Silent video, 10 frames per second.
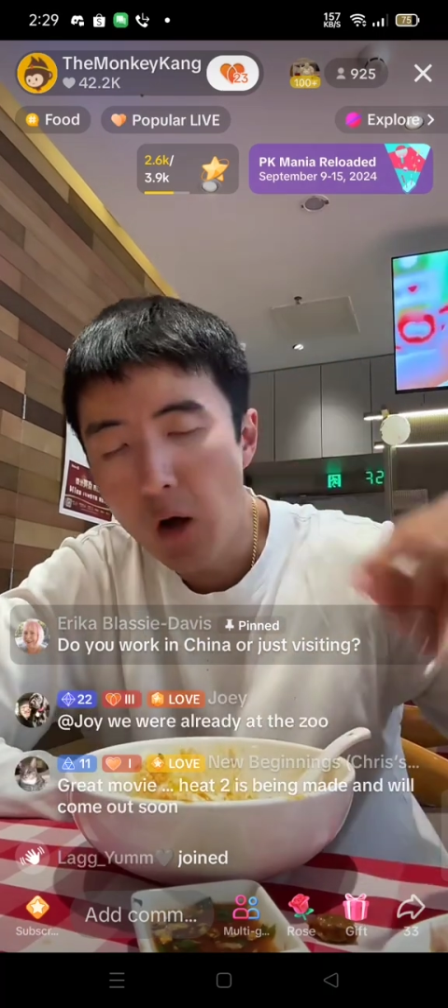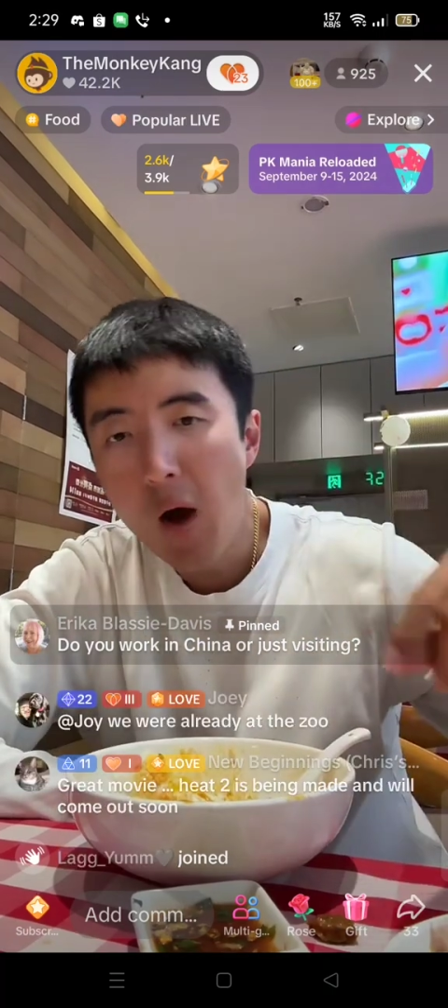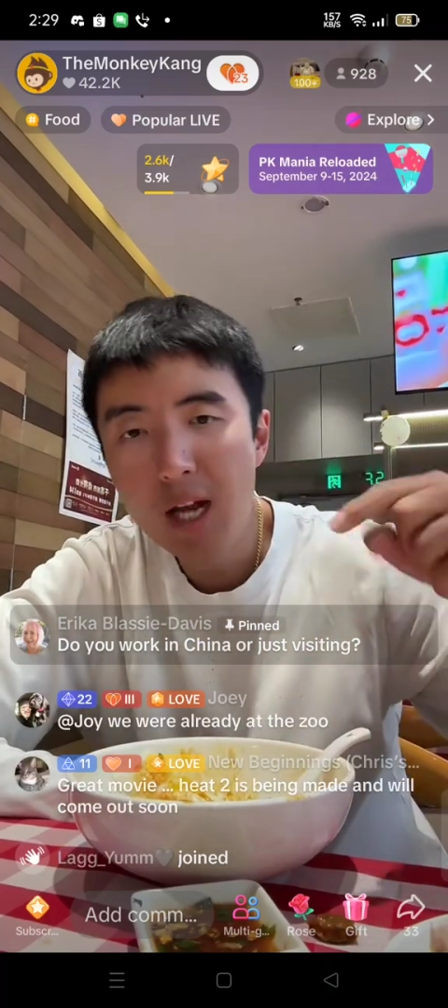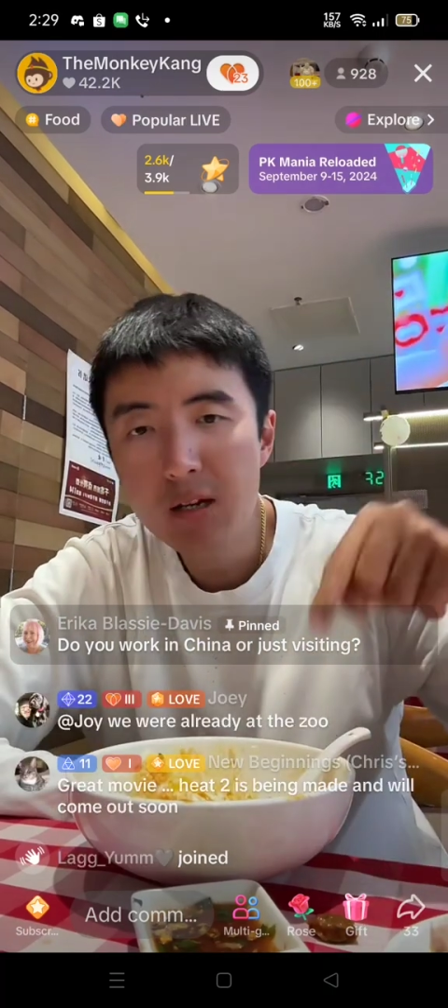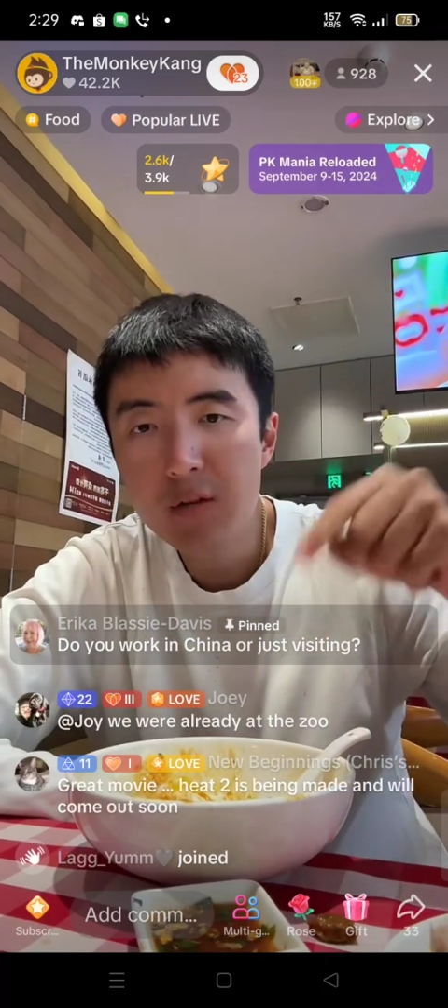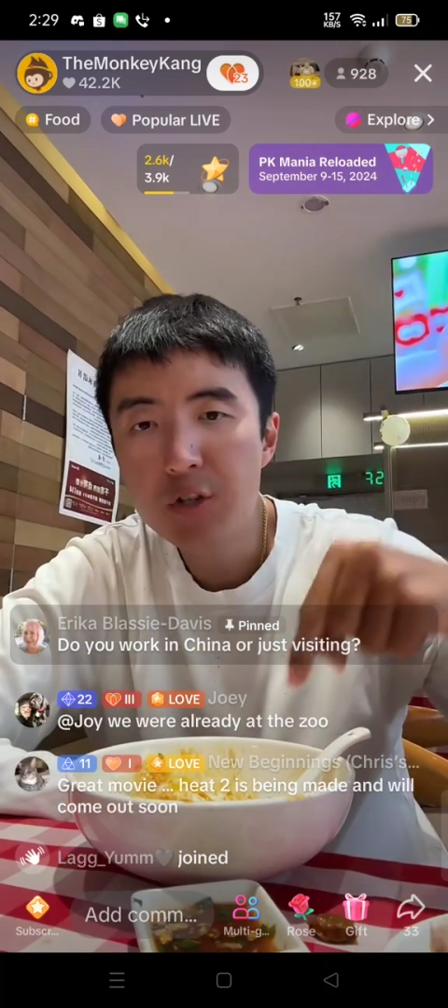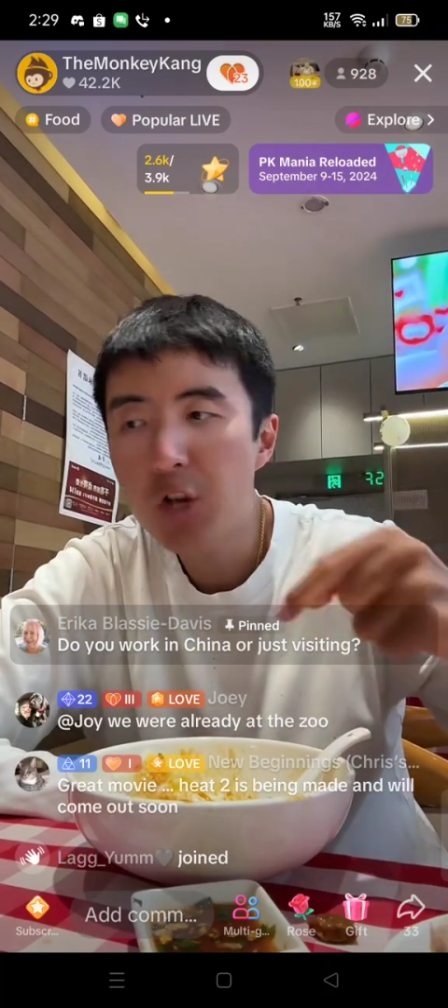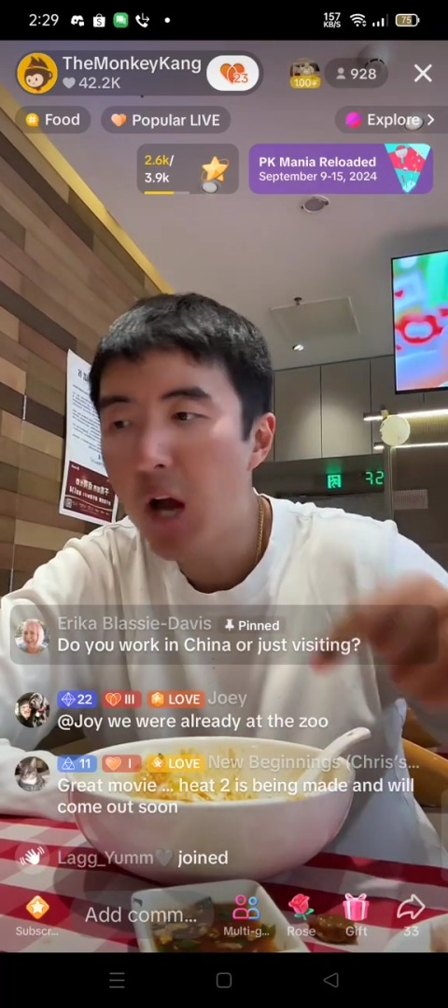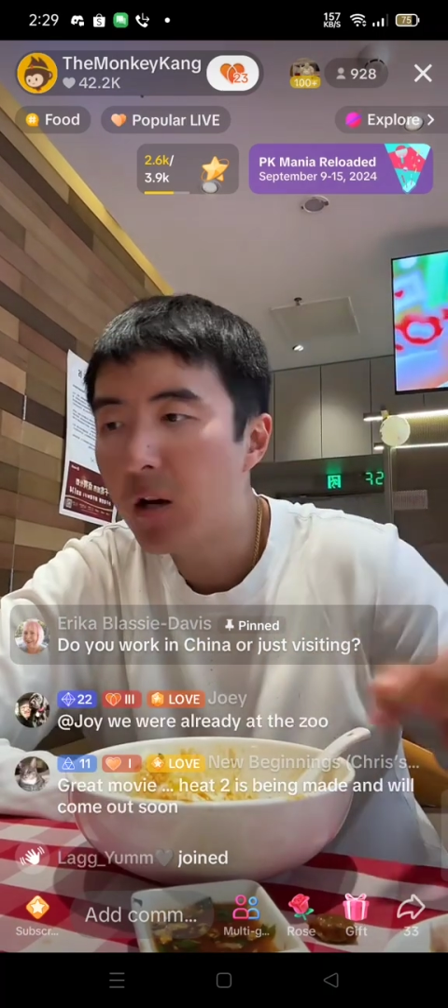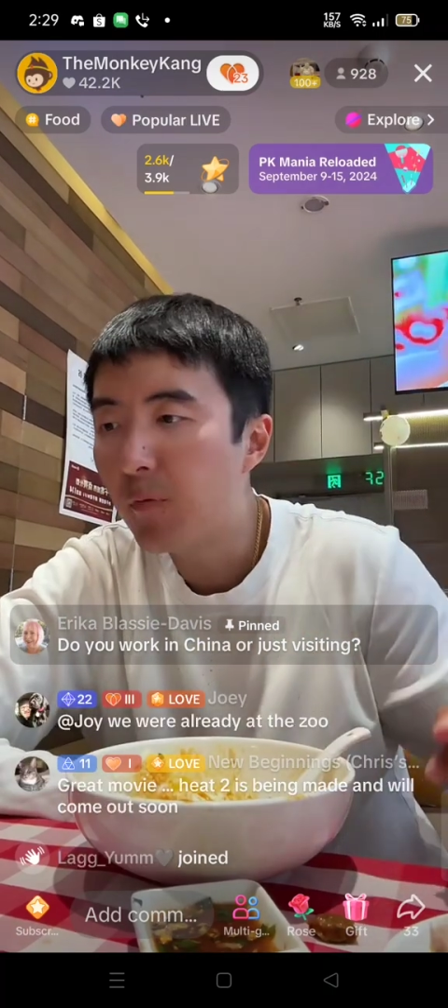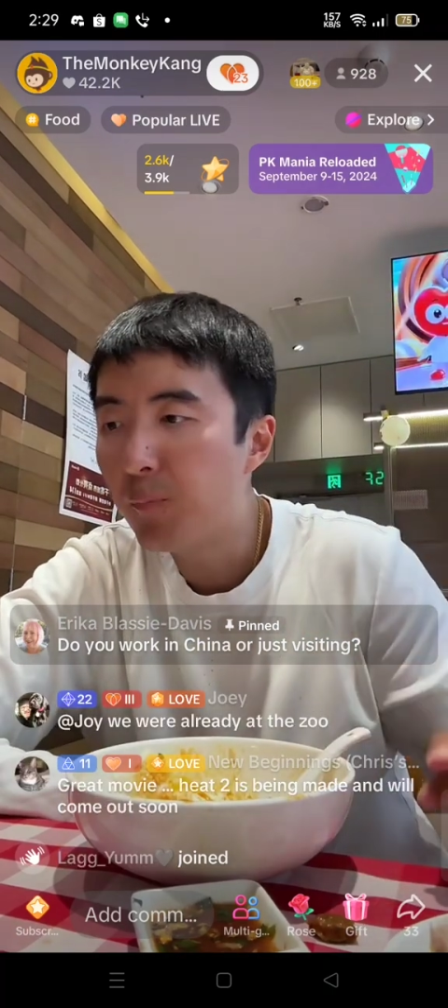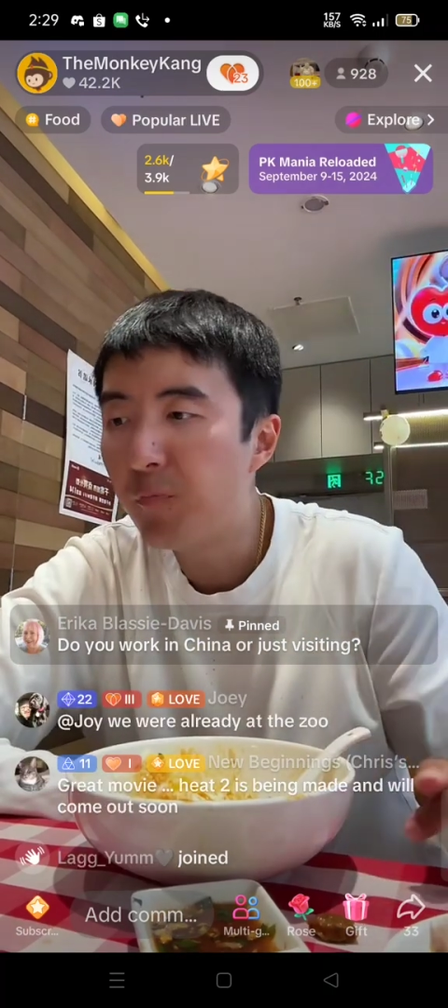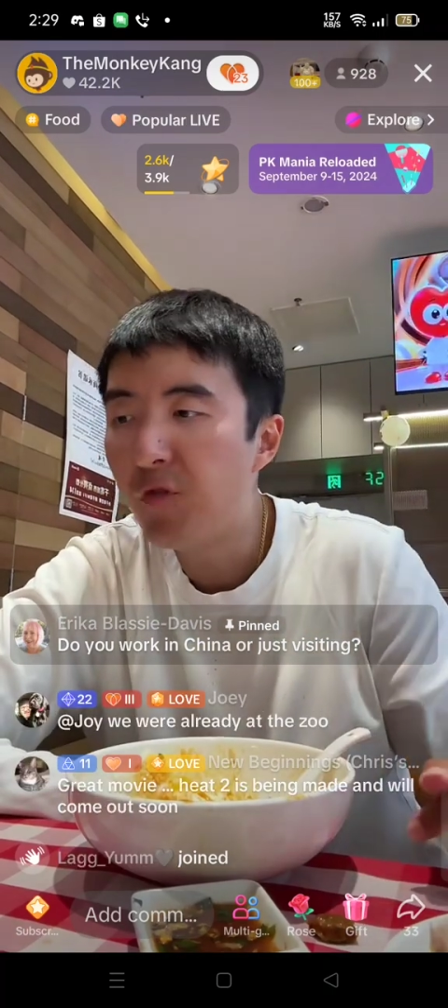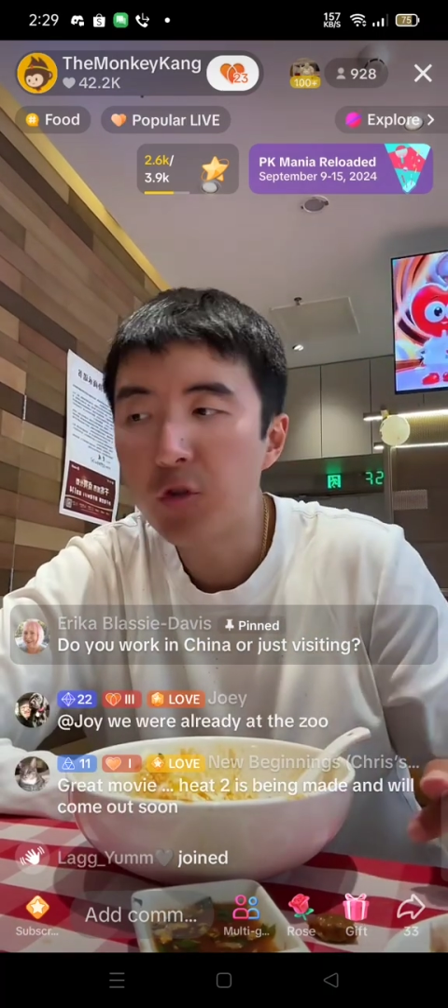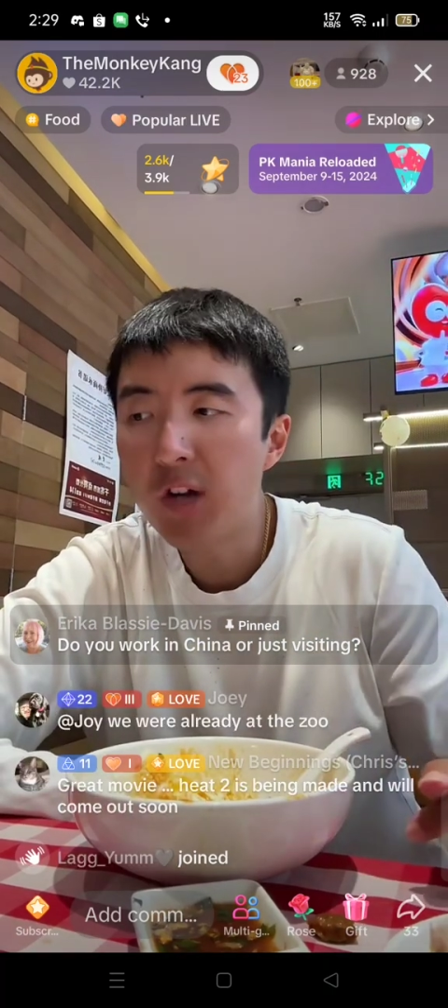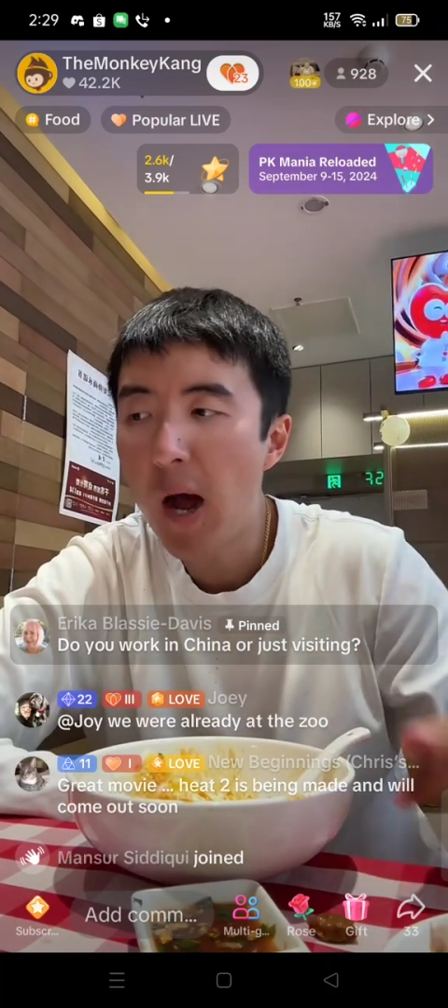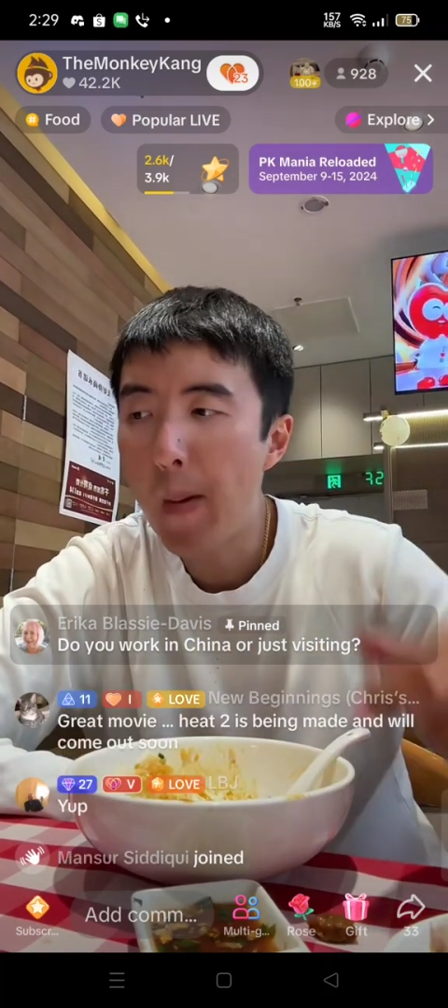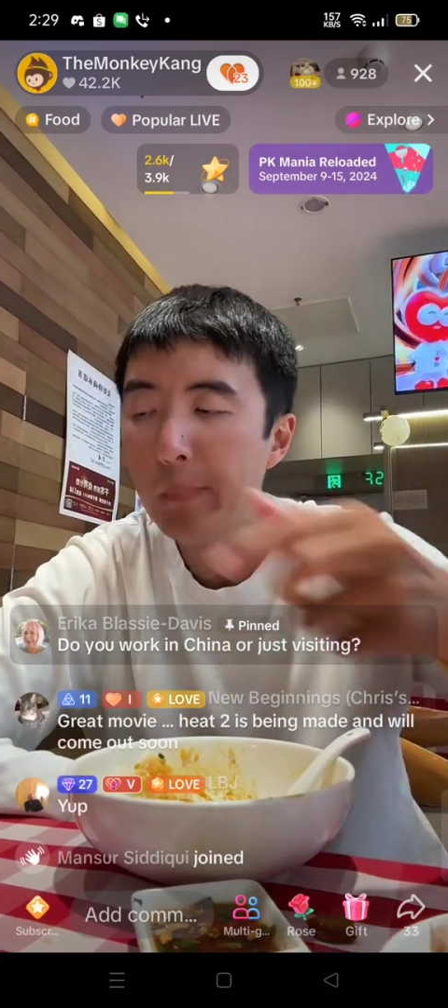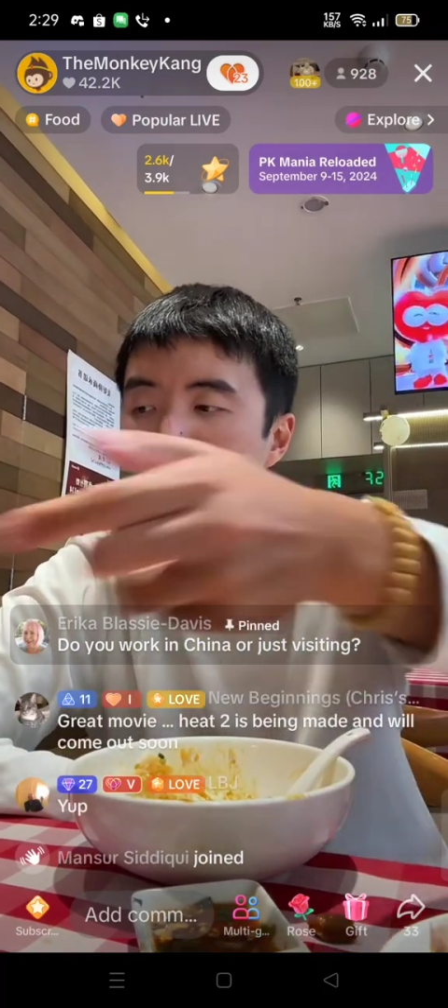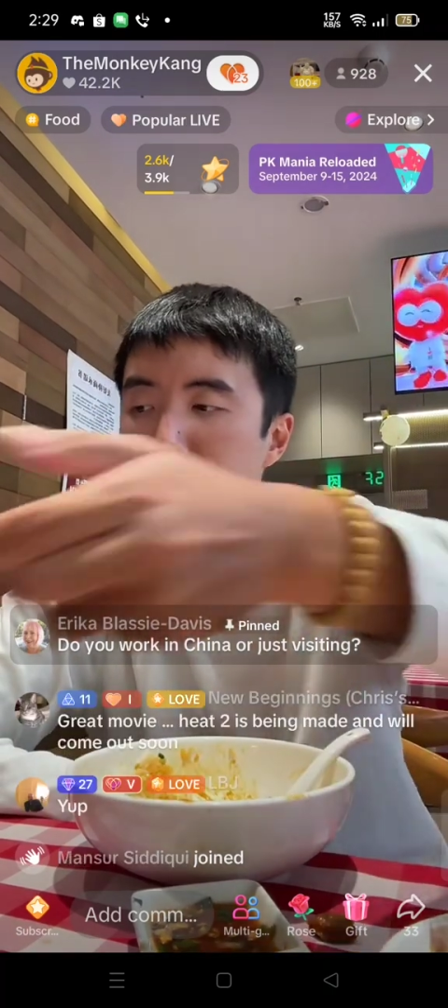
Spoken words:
No, I live in China full time.